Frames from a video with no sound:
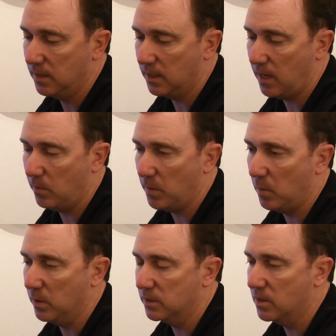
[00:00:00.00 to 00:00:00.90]
I can't
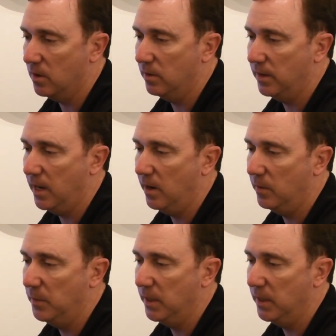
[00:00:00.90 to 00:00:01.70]
remember what it's called now,